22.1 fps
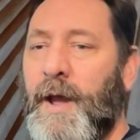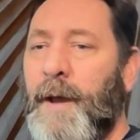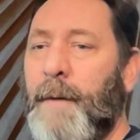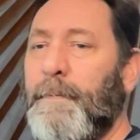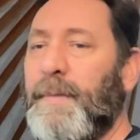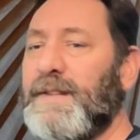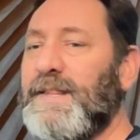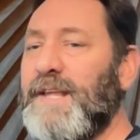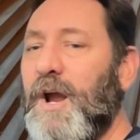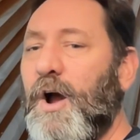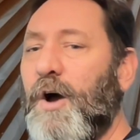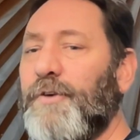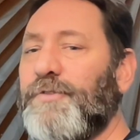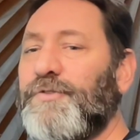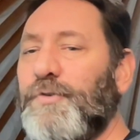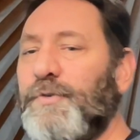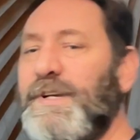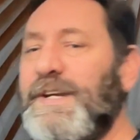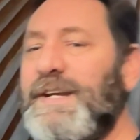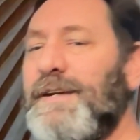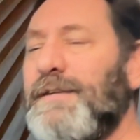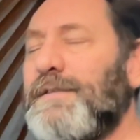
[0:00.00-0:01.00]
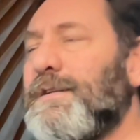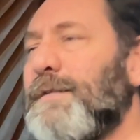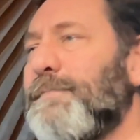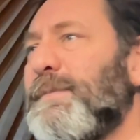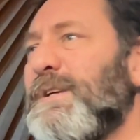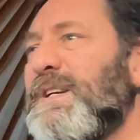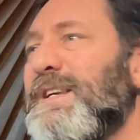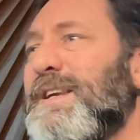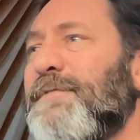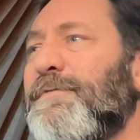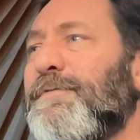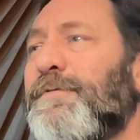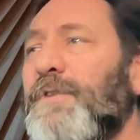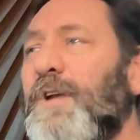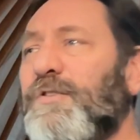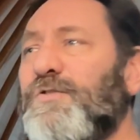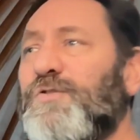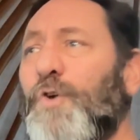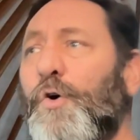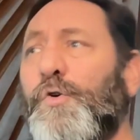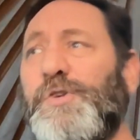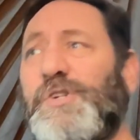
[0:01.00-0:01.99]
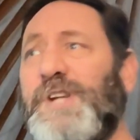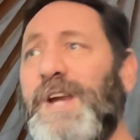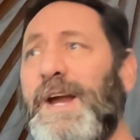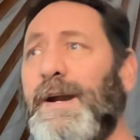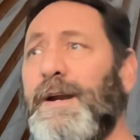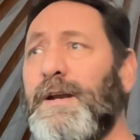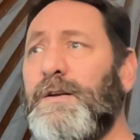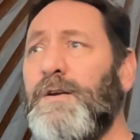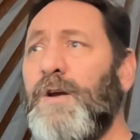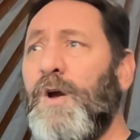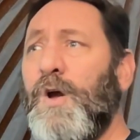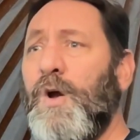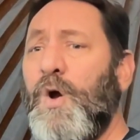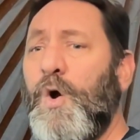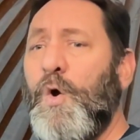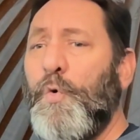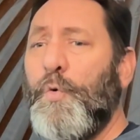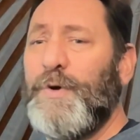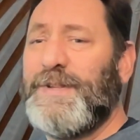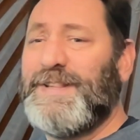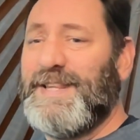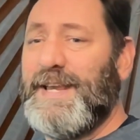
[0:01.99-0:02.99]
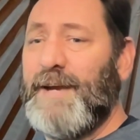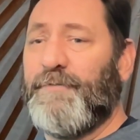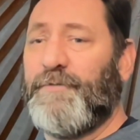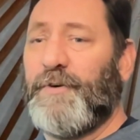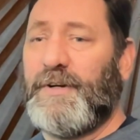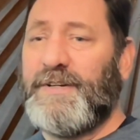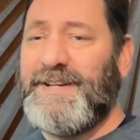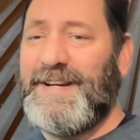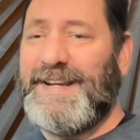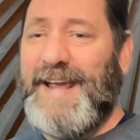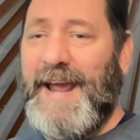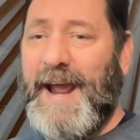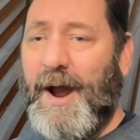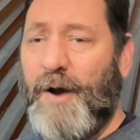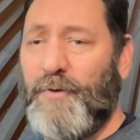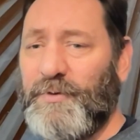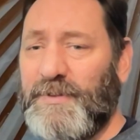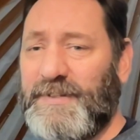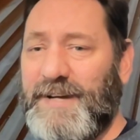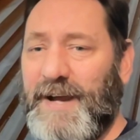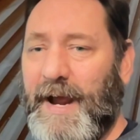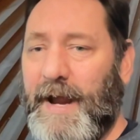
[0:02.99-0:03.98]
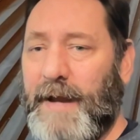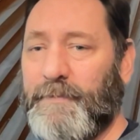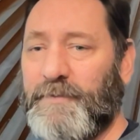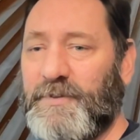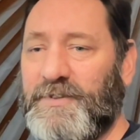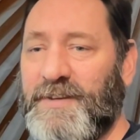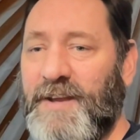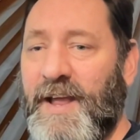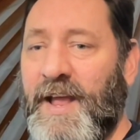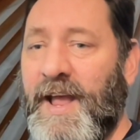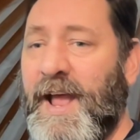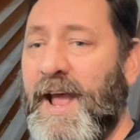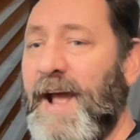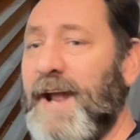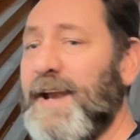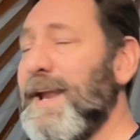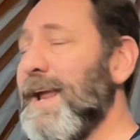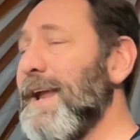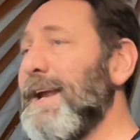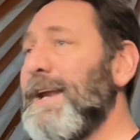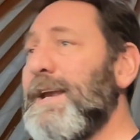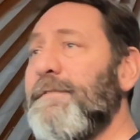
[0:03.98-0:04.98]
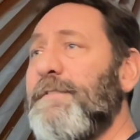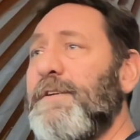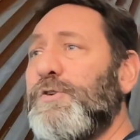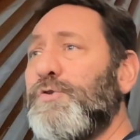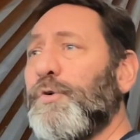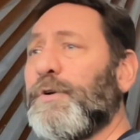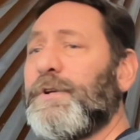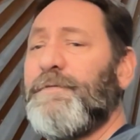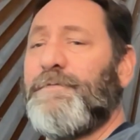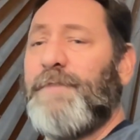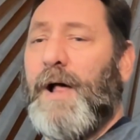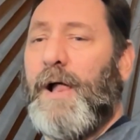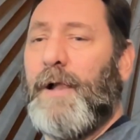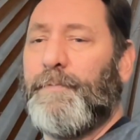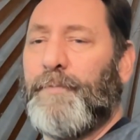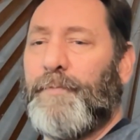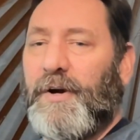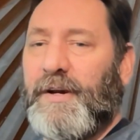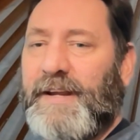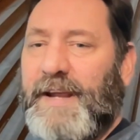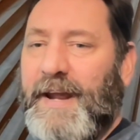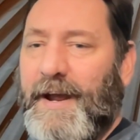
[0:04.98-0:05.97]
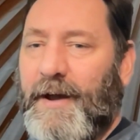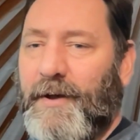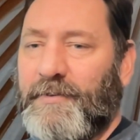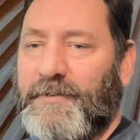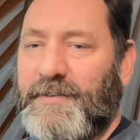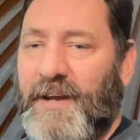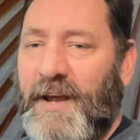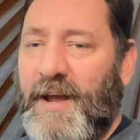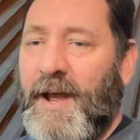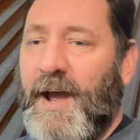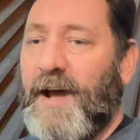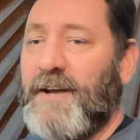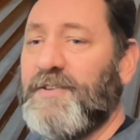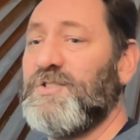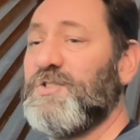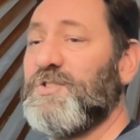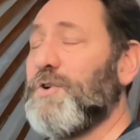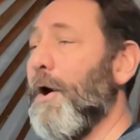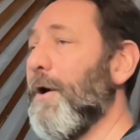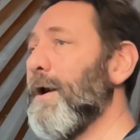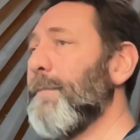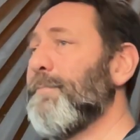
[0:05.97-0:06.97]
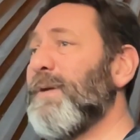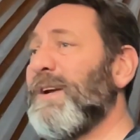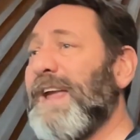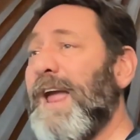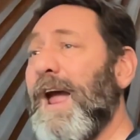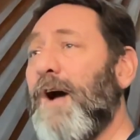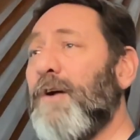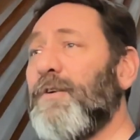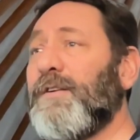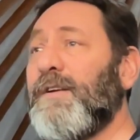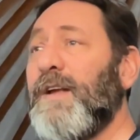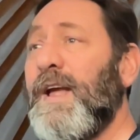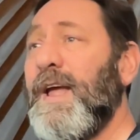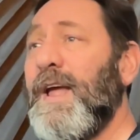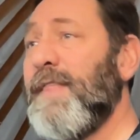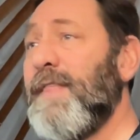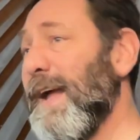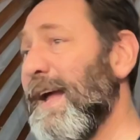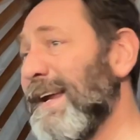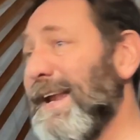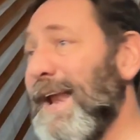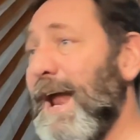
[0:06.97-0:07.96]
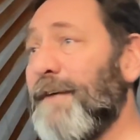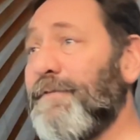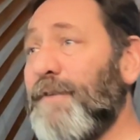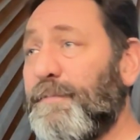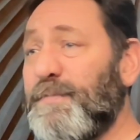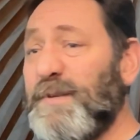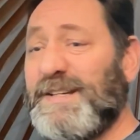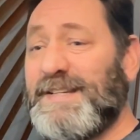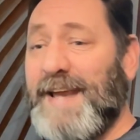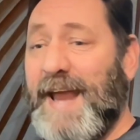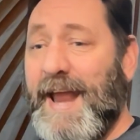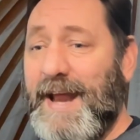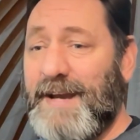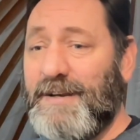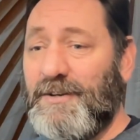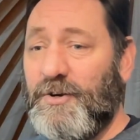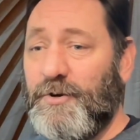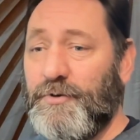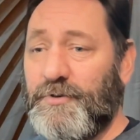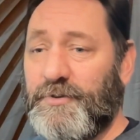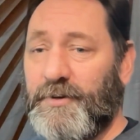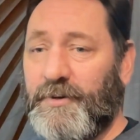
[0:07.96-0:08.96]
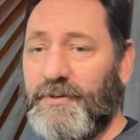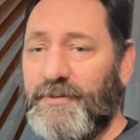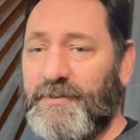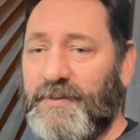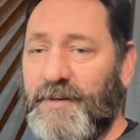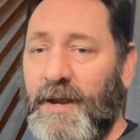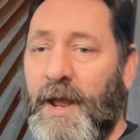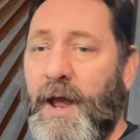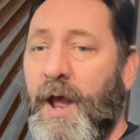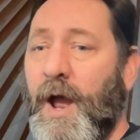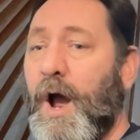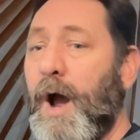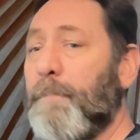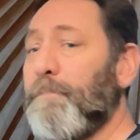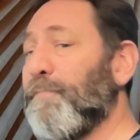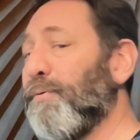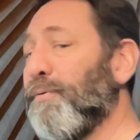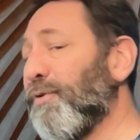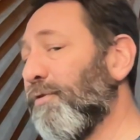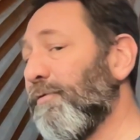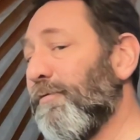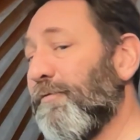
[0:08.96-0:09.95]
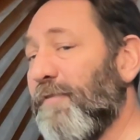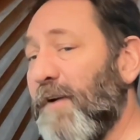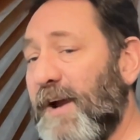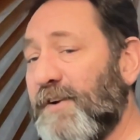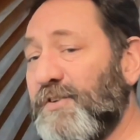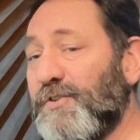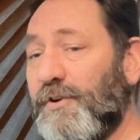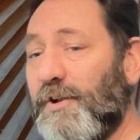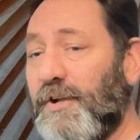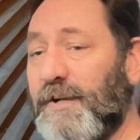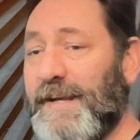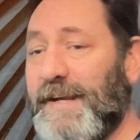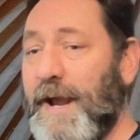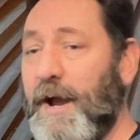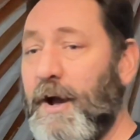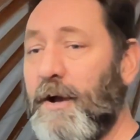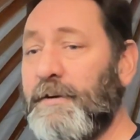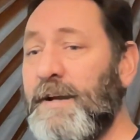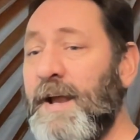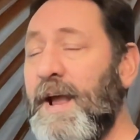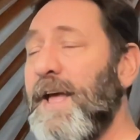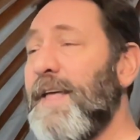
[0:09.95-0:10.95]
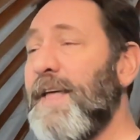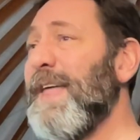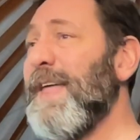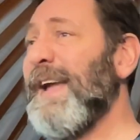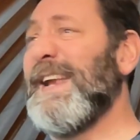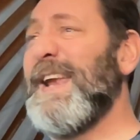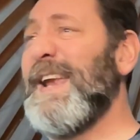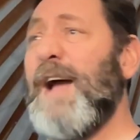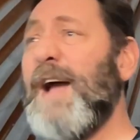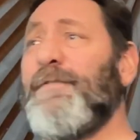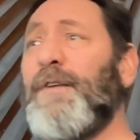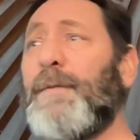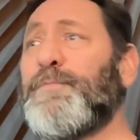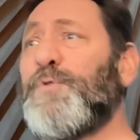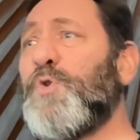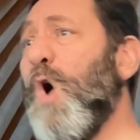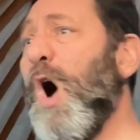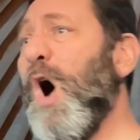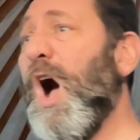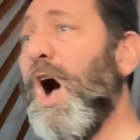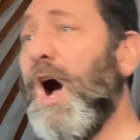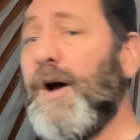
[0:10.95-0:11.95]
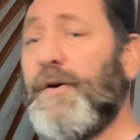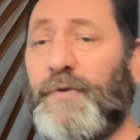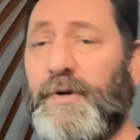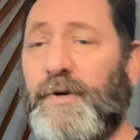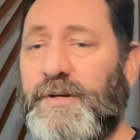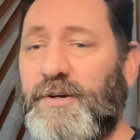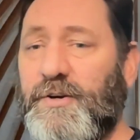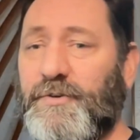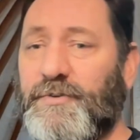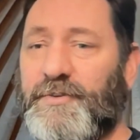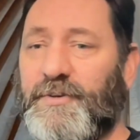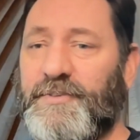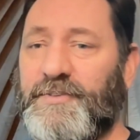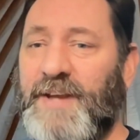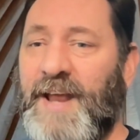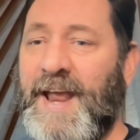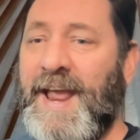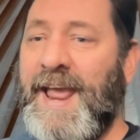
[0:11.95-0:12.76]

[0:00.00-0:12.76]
but they also needed to be associated with different account types. An individual developer account, a startup account that can have up to 10 users, a professional account that can have up to 100 users,